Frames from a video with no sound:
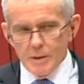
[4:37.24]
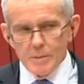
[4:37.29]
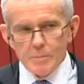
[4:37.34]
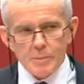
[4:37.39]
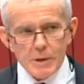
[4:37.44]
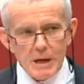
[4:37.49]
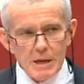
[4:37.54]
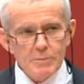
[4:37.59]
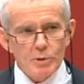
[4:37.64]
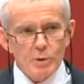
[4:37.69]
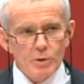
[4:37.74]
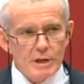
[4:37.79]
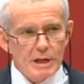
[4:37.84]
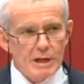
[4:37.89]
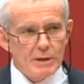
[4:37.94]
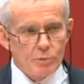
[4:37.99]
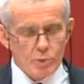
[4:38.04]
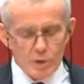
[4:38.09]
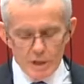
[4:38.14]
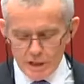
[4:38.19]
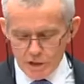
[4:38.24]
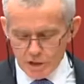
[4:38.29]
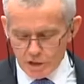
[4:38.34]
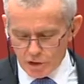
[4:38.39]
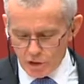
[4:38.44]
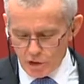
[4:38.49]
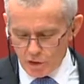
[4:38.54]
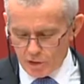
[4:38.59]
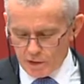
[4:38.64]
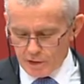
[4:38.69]
People need
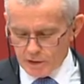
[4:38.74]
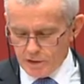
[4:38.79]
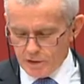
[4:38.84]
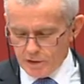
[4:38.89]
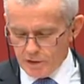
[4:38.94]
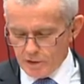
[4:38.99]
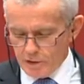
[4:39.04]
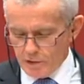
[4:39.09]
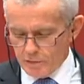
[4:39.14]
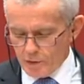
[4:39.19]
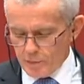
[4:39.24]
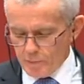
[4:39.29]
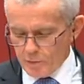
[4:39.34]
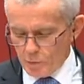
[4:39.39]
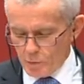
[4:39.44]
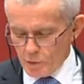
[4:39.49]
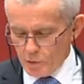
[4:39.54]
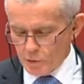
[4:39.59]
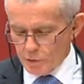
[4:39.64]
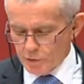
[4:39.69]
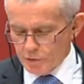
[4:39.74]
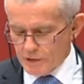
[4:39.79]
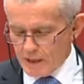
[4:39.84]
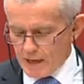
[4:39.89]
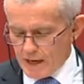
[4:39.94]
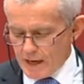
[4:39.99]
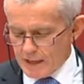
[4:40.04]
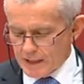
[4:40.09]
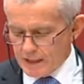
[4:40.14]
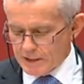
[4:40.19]
reassurance from the rules
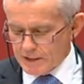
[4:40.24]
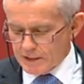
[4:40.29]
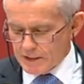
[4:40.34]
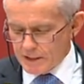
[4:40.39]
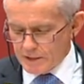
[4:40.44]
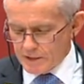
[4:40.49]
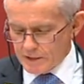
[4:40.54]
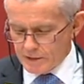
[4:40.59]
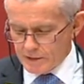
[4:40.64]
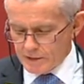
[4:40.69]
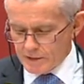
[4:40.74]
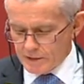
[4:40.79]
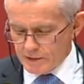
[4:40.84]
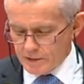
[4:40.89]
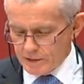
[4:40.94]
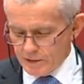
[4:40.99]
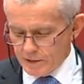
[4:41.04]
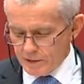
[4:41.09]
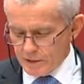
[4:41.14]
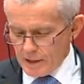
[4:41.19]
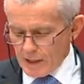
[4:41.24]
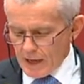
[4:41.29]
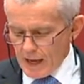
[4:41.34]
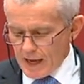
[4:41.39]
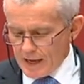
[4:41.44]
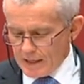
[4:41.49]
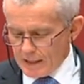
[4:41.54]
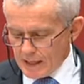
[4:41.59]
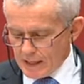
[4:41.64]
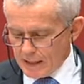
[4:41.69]
that are consistent
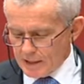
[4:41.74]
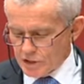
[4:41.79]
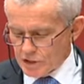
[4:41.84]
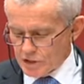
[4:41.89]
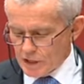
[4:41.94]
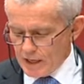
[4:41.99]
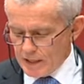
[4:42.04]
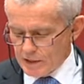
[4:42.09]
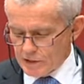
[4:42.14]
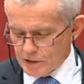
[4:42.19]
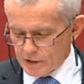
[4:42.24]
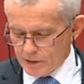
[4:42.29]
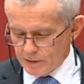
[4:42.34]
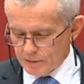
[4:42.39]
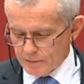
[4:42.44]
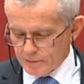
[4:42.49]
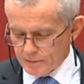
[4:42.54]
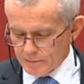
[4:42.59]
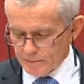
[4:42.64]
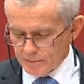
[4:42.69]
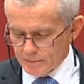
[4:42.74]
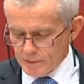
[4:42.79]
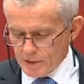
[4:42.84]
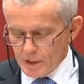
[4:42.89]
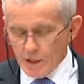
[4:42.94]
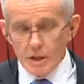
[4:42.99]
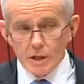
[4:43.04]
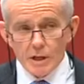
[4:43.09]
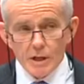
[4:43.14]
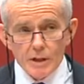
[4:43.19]
and unchanging.
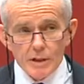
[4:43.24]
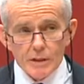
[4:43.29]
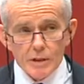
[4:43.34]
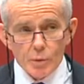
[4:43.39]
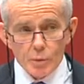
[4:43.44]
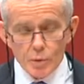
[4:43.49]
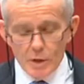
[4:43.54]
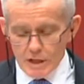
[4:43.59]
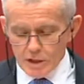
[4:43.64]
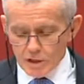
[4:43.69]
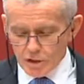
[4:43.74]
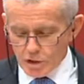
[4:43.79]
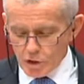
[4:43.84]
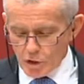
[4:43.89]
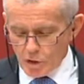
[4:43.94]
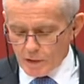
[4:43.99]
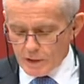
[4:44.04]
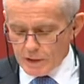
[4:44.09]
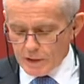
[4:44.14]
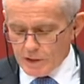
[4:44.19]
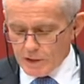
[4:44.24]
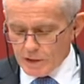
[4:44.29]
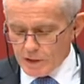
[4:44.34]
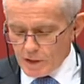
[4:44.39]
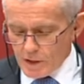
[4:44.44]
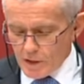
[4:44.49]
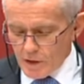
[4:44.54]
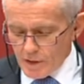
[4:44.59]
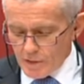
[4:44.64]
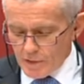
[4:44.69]
The reassurance
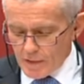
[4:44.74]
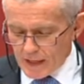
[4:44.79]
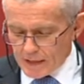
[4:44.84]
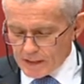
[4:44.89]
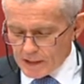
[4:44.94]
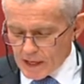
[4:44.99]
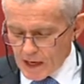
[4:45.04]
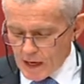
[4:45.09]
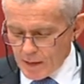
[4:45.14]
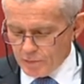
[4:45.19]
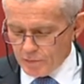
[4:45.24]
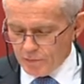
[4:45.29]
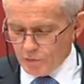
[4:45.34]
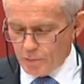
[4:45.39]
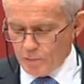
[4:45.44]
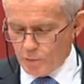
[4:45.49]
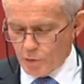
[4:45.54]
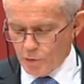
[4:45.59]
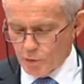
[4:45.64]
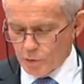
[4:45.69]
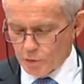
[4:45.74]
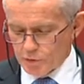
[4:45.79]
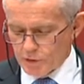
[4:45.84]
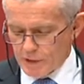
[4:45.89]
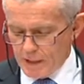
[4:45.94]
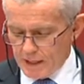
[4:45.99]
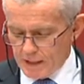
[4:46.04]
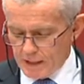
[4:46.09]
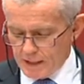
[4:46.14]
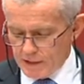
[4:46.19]
that comes from rules
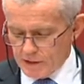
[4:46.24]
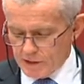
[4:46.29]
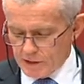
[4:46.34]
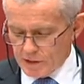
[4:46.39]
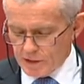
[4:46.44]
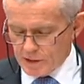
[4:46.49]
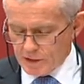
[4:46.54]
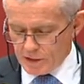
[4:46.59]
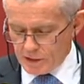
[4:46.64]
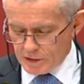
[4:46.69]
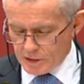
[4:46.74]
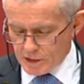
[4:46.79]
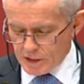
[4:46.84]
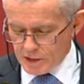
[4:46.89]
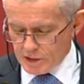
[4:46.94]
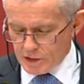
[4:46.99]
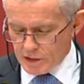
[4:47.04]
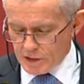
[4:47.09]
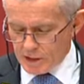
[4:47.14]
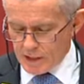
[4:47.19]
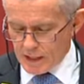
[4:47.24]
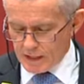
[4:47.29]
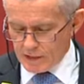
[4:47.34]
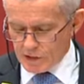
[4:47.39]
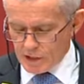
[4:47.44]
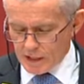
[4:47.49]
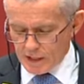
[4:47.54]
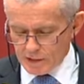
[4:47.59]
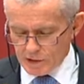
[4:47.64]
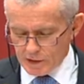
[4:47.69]
that are consistent and
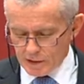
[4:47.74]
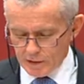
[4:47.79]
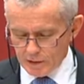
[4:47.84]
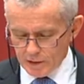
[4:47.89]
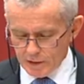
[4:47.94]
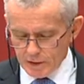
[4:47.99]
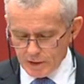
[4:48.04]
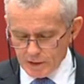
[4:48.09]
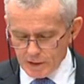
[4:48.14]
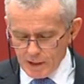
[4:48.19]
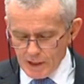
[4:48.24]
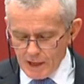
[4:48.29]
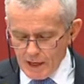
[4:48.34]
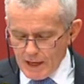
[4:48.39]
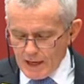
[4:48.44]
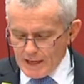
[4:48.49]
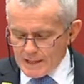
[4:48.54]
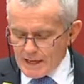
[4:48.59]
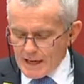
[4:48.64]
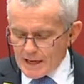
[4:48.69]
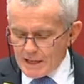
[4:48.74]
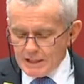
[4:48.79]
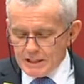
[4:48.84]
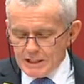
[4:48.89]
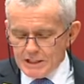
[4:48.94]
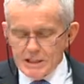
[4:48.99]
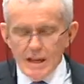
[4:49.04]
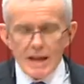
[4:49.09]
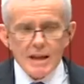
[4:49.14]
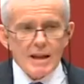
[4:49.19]
unchanging. Yet
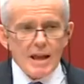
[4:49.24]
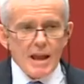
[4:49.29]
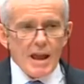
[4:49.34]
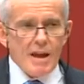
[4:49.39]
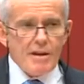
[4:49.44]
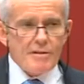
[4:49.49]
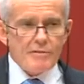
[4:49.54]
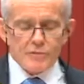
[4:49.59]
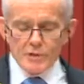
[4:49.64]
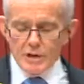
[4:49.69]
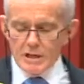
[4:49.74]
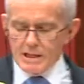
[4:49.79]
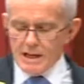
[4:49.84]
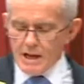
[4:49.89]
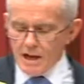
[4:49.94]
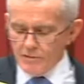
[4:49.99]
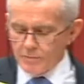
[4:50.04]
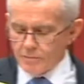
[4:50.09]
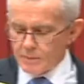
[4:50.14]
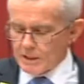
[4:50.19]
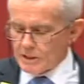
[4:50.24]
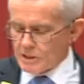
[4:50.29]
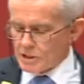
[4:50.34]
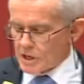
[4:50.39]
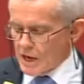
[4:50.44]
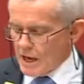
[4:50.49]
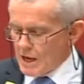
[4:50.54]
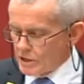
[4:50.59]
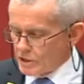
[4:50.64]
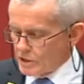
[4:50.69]
instead, every government
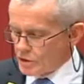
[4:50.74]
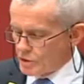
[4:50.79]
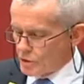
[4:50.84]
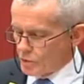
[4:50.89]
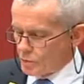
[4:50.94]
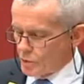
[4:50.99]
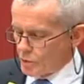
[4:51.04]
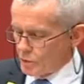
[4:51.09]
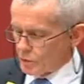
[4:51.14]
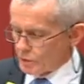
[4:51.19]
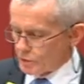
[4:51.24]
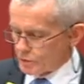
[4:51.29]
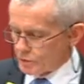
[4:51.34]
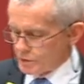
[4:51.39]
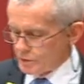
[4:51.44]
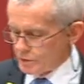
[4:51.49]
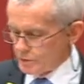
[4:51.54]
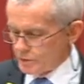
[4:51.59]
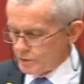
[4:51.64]
changes the rules